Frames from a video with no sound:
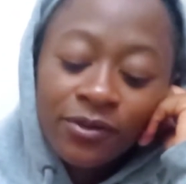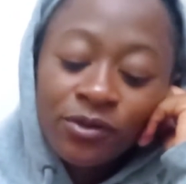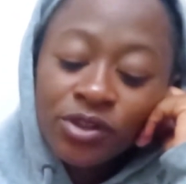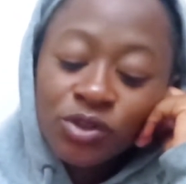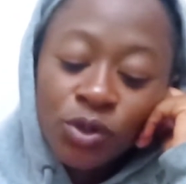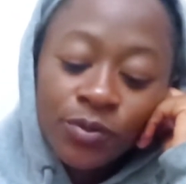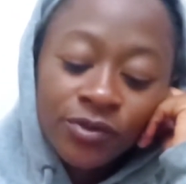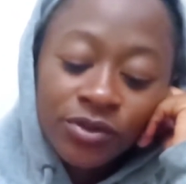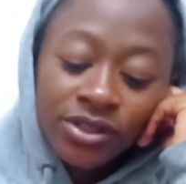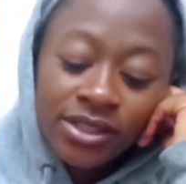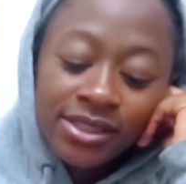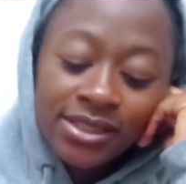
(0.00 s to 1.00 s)
for the top
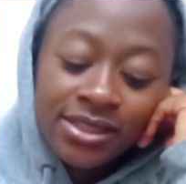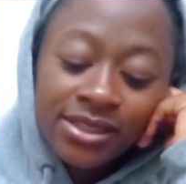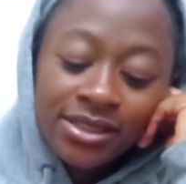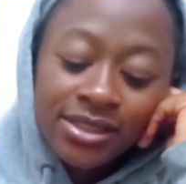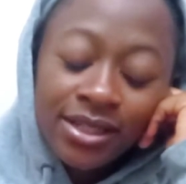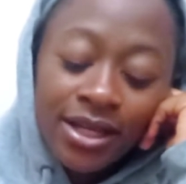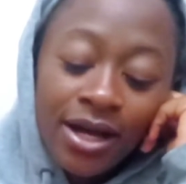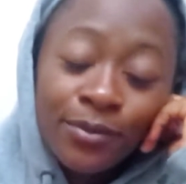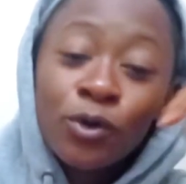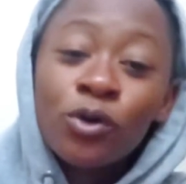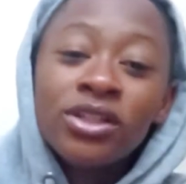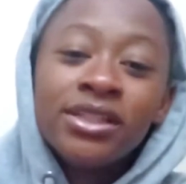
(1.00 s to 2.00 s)
four, is,
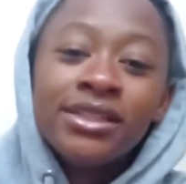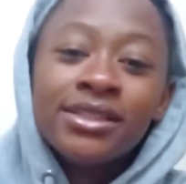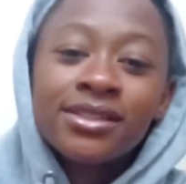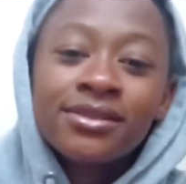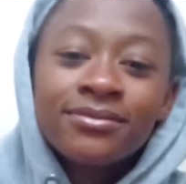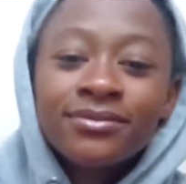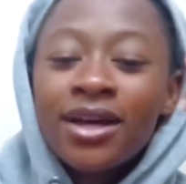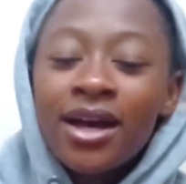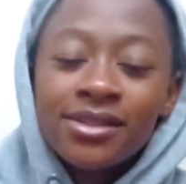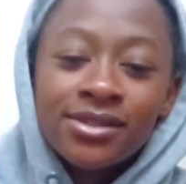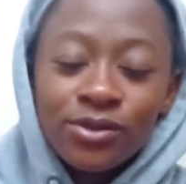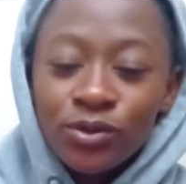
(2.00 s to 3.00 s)
I'm calling it.
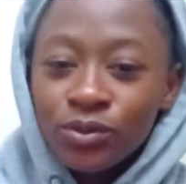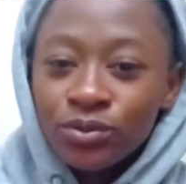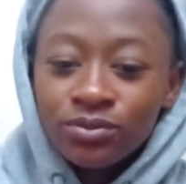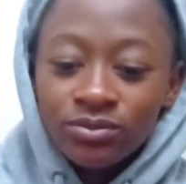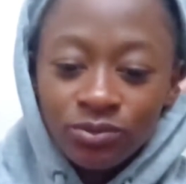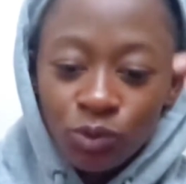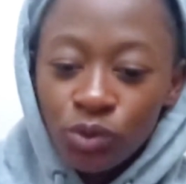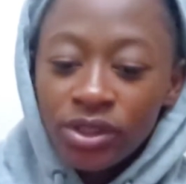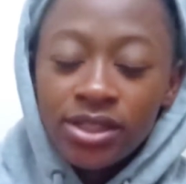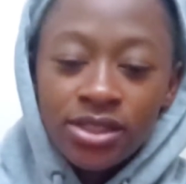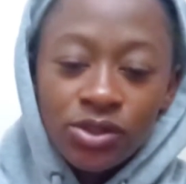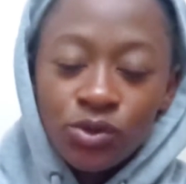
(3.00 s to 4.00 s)
Arsenal will
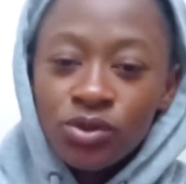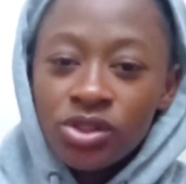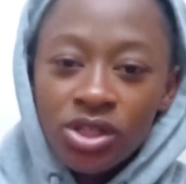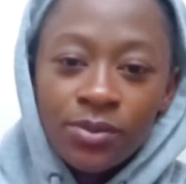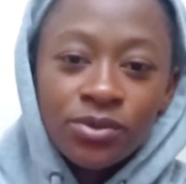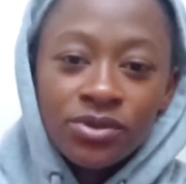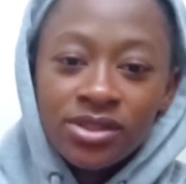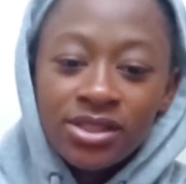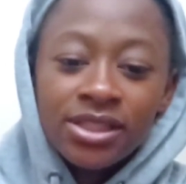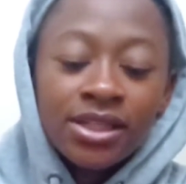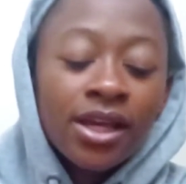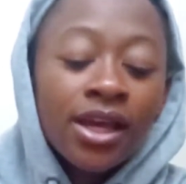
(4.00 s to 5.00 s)
get into the Champions
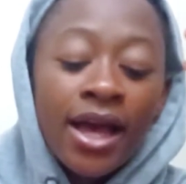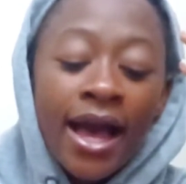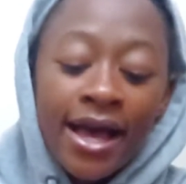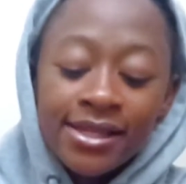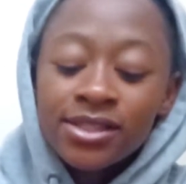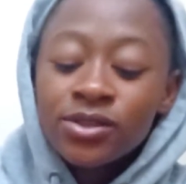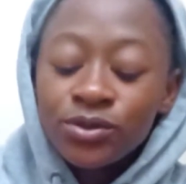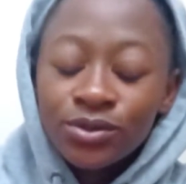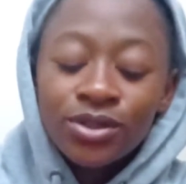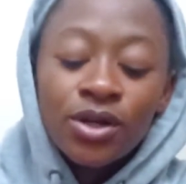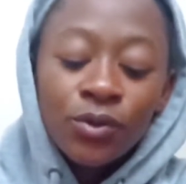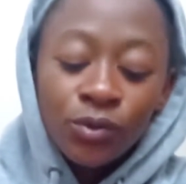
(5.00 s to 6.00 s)
League.
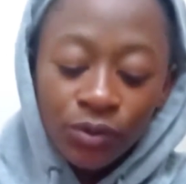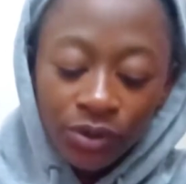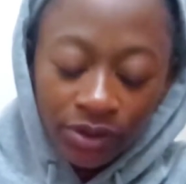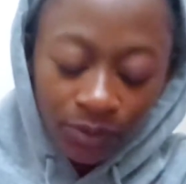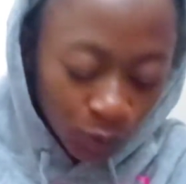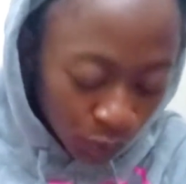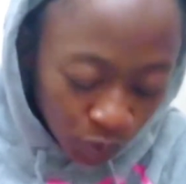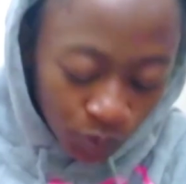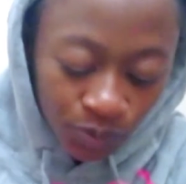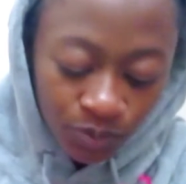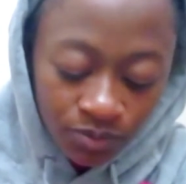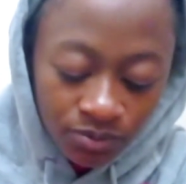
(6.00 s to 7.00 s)
Arsenal will,
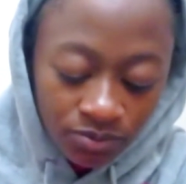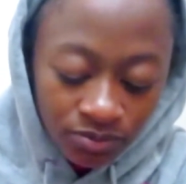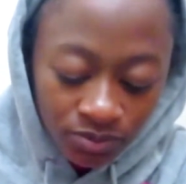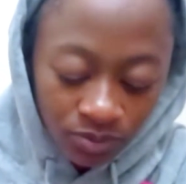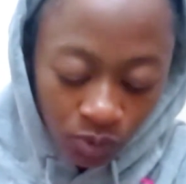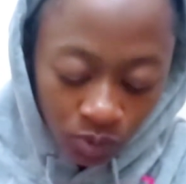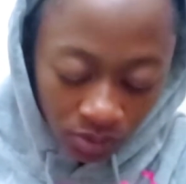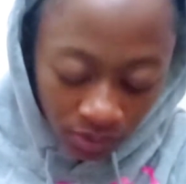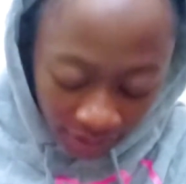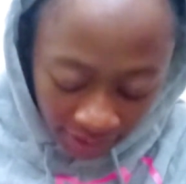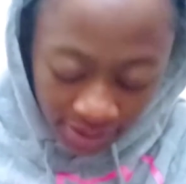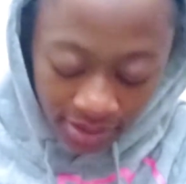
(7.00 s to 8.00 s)
will
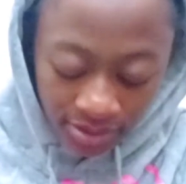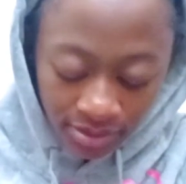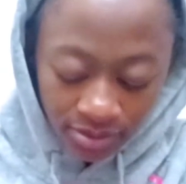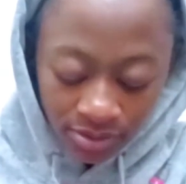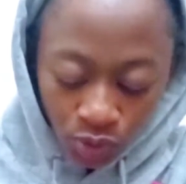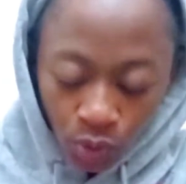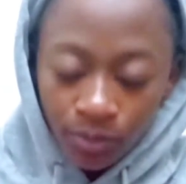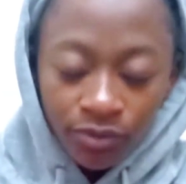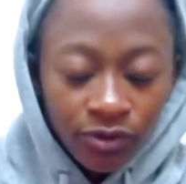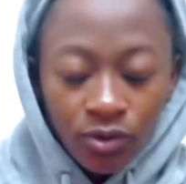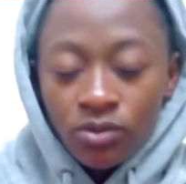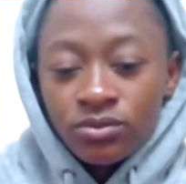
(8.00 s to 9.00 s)
get top
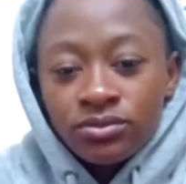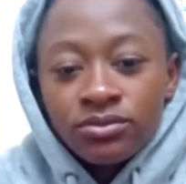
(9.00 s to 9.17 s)
four.